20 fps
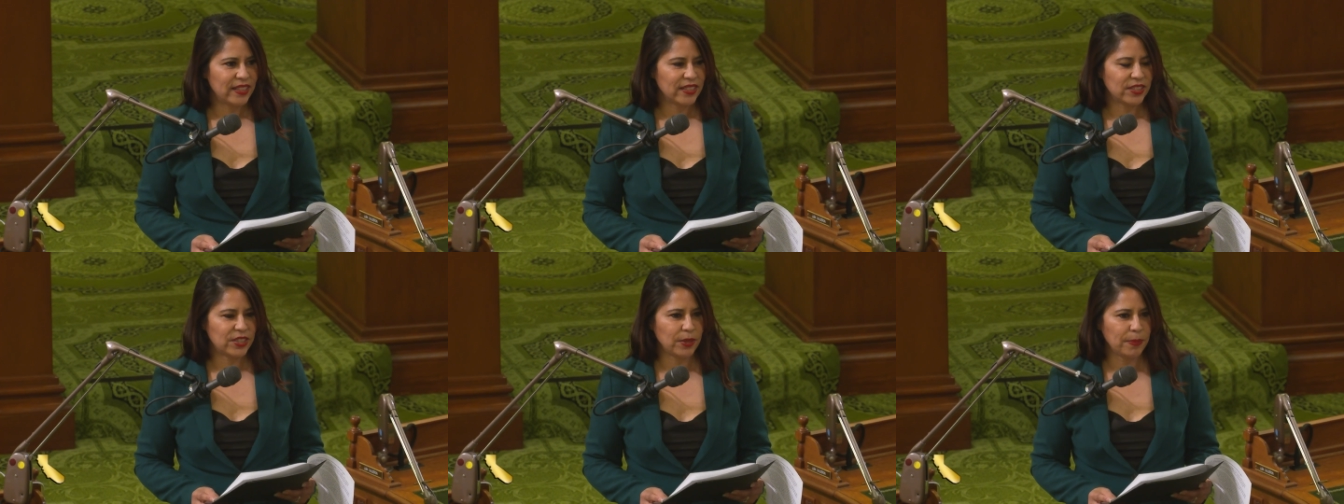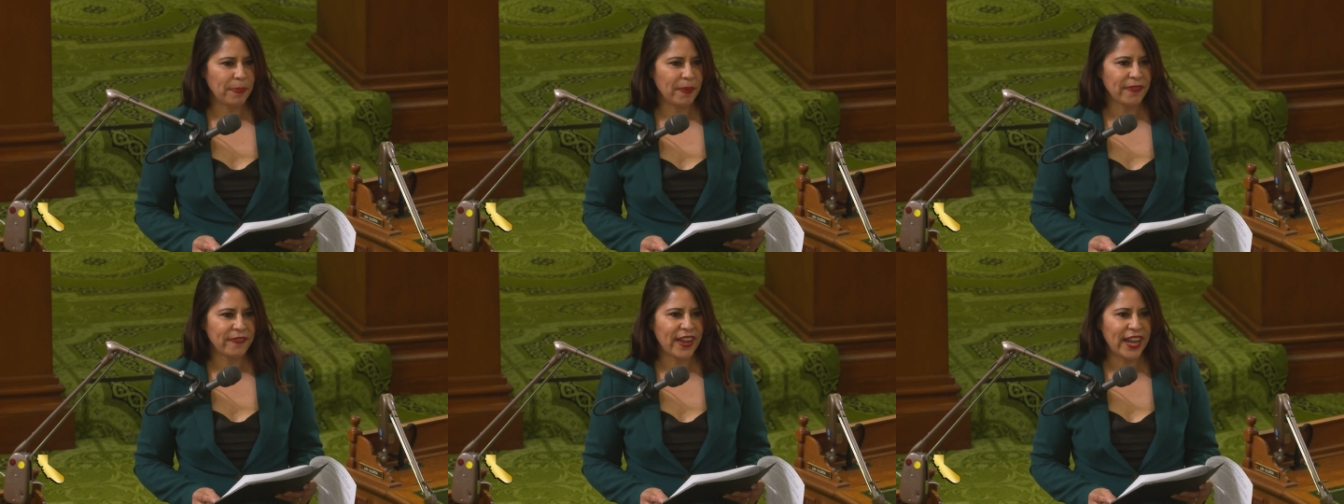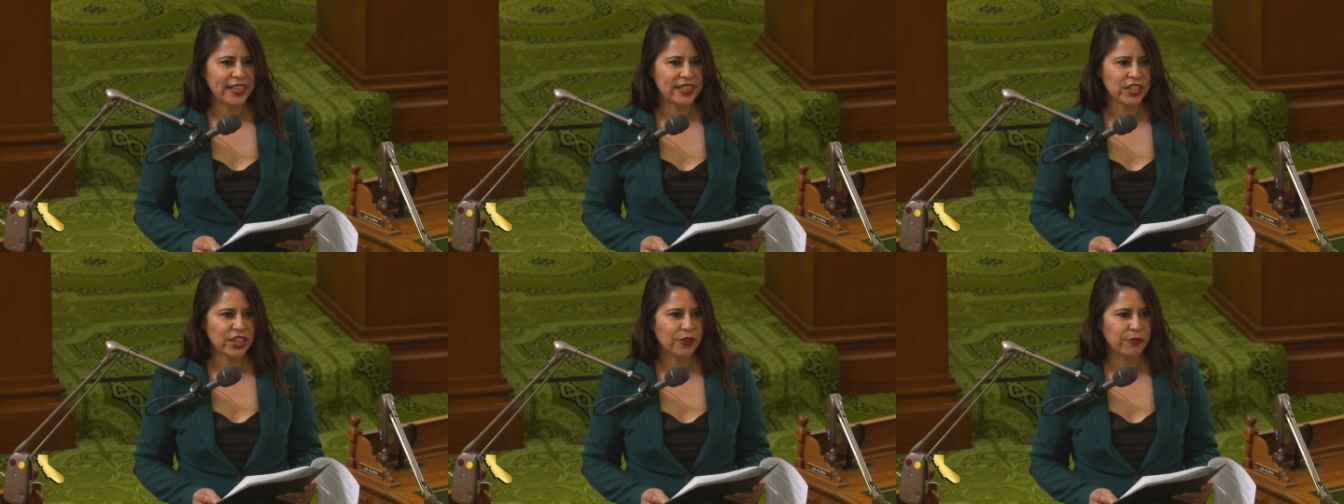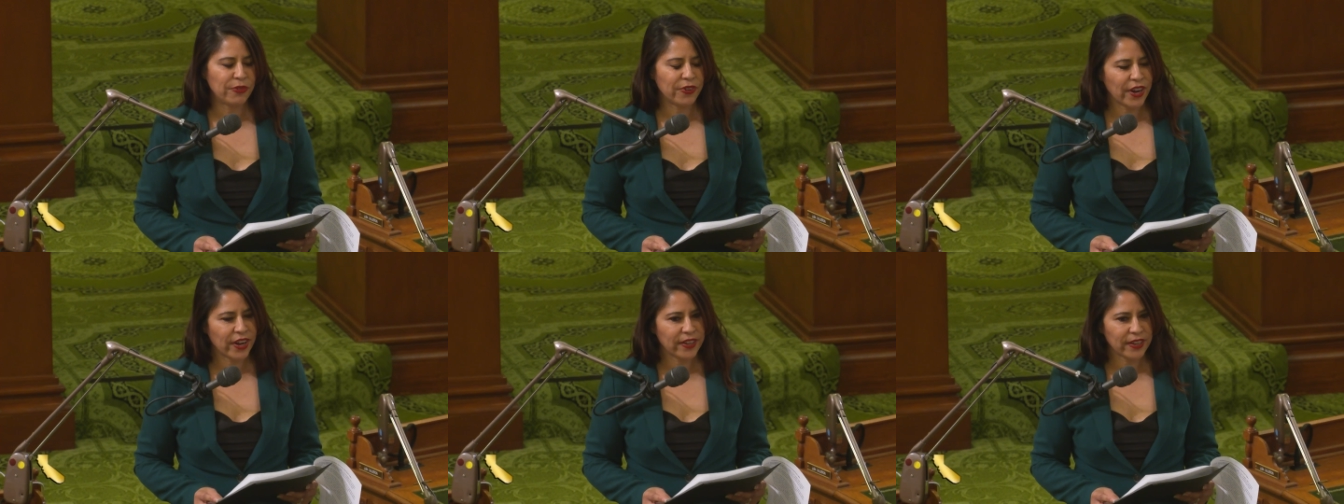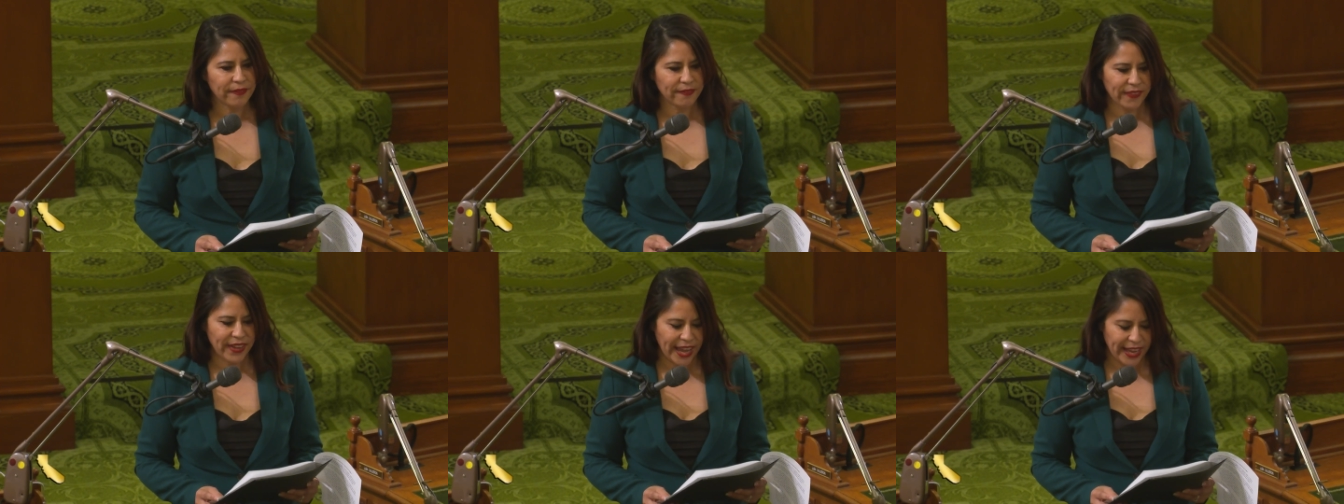Supervisor
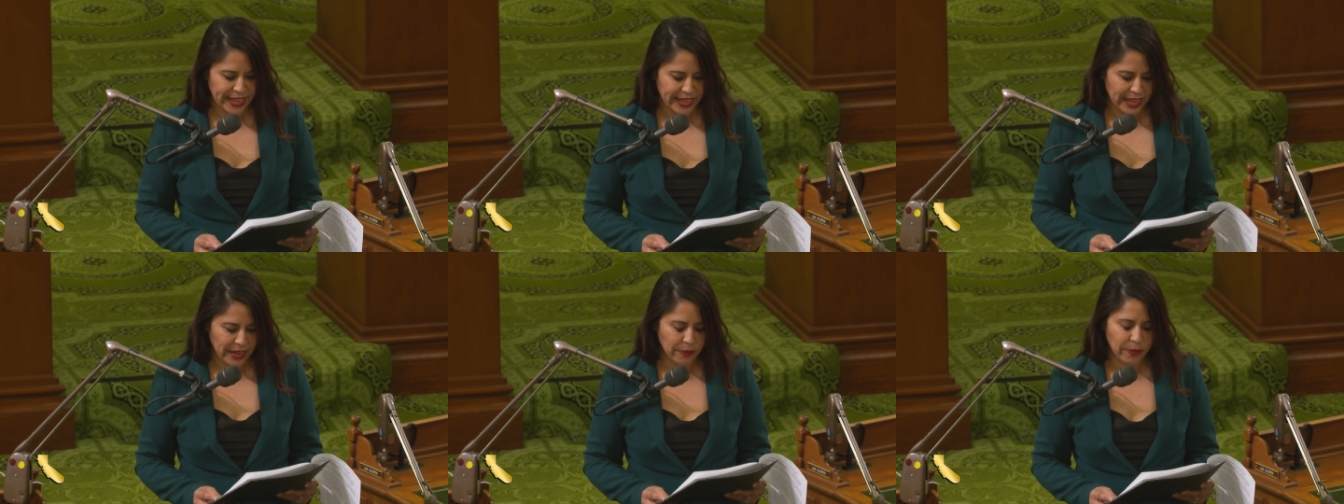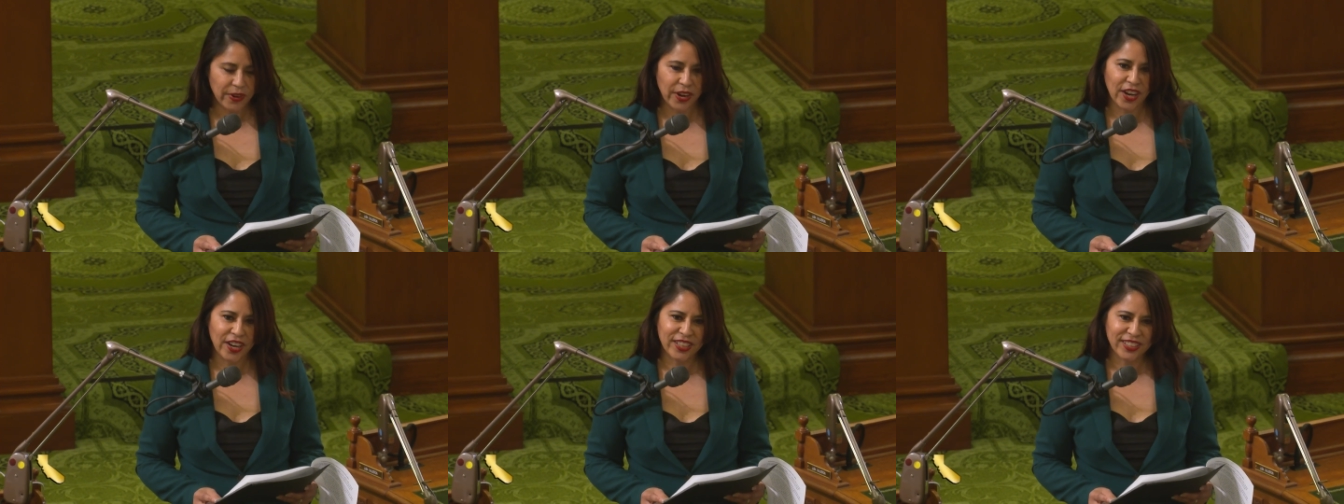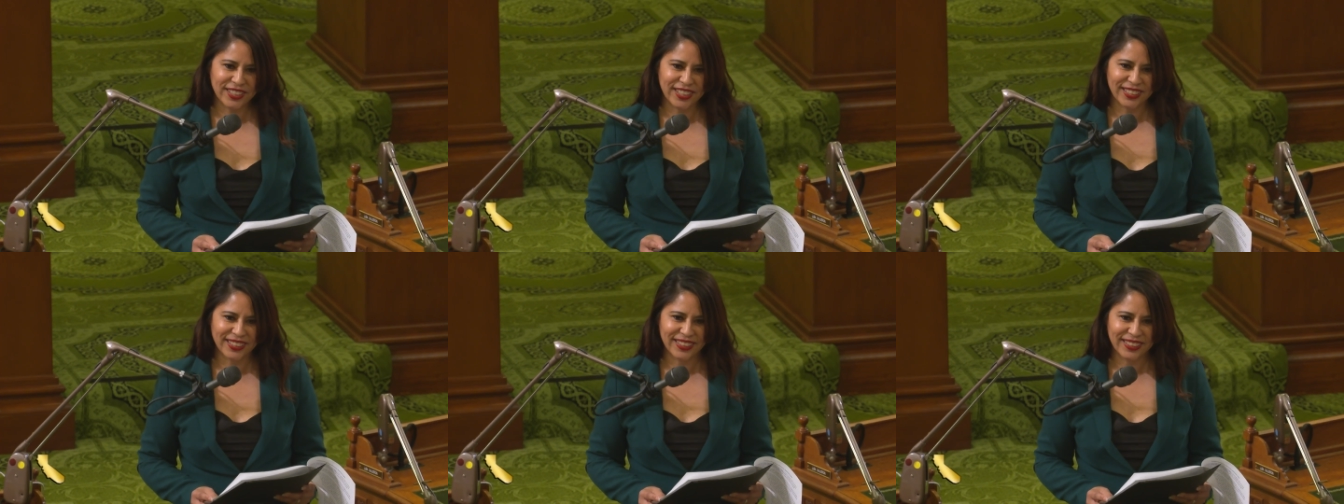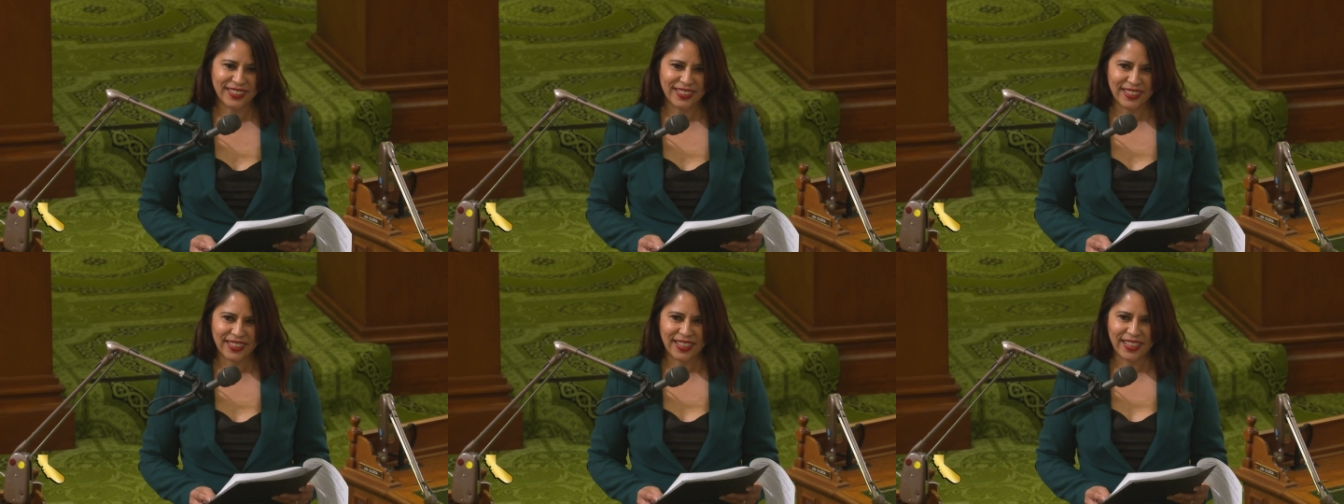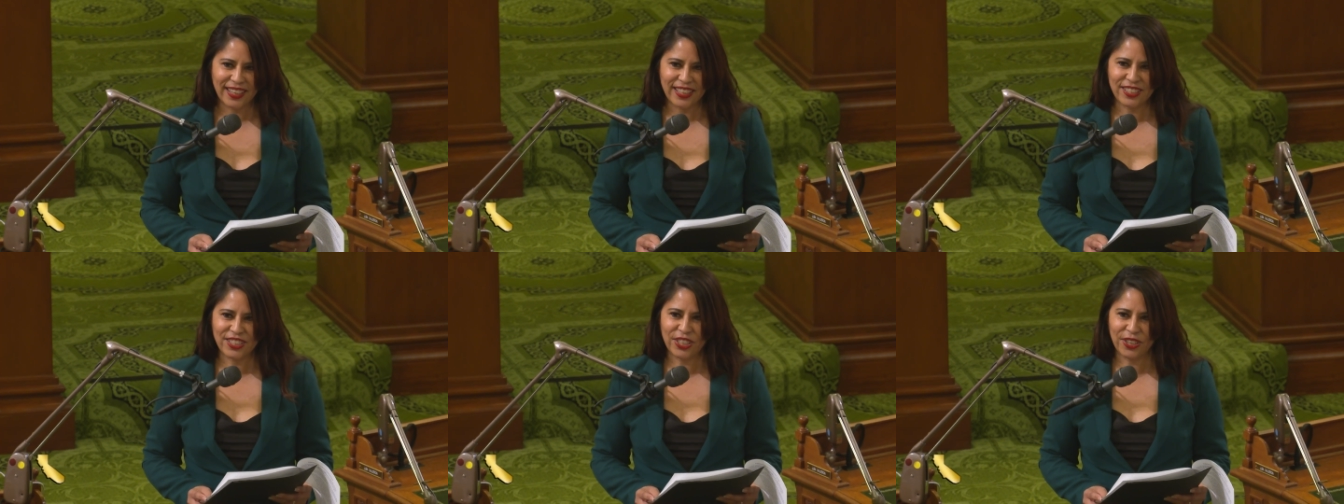work, Valle worked
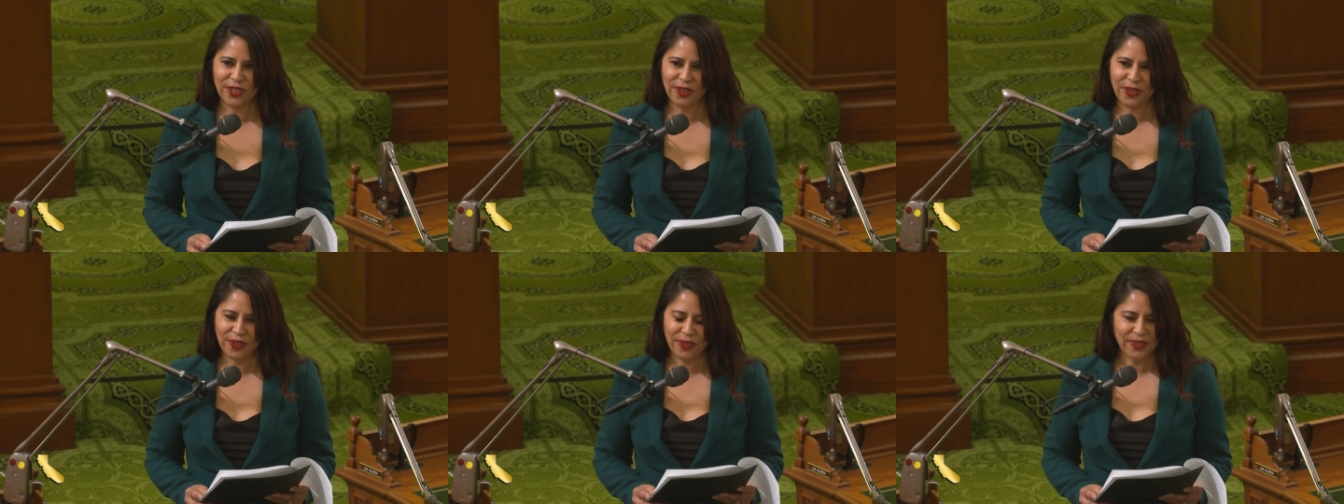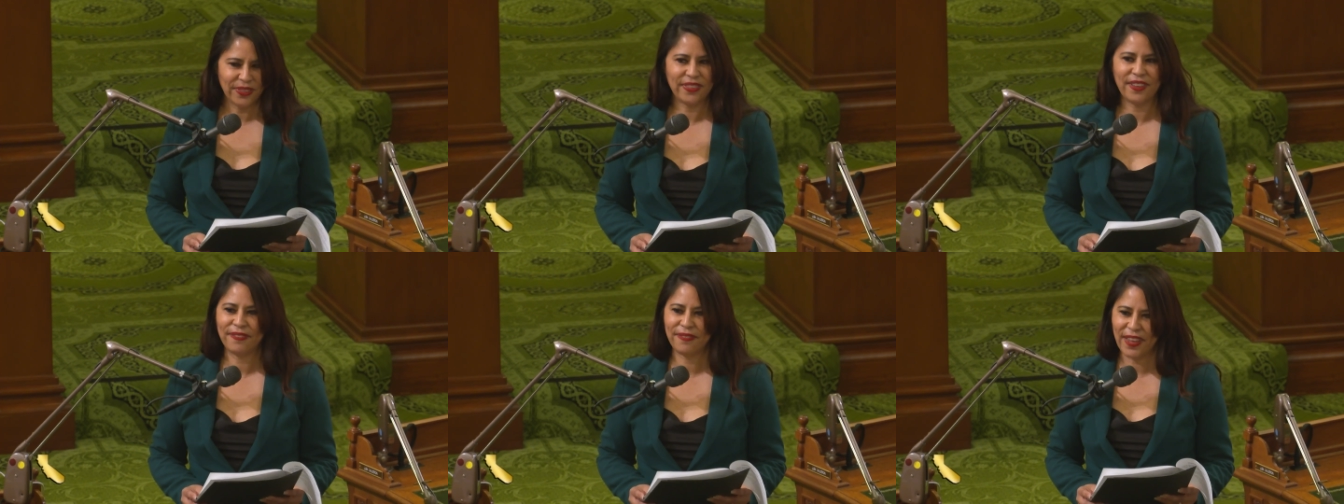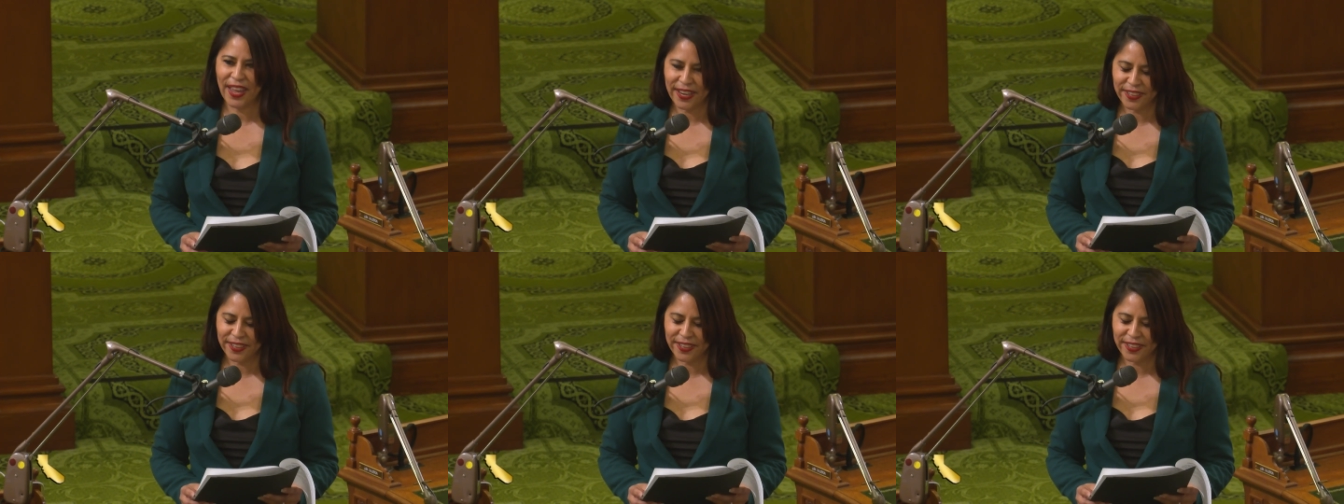until the